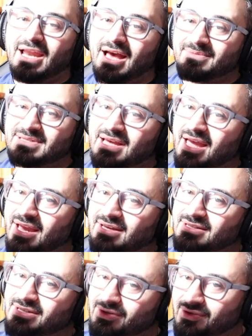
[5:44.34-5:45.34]
And I'm
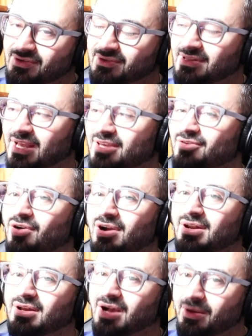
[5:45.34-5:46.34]
saying, dude, like, you
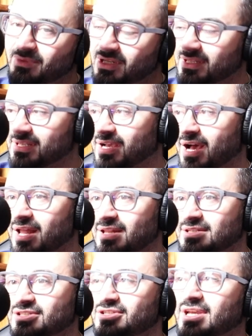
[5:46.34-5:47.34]
are in a community college.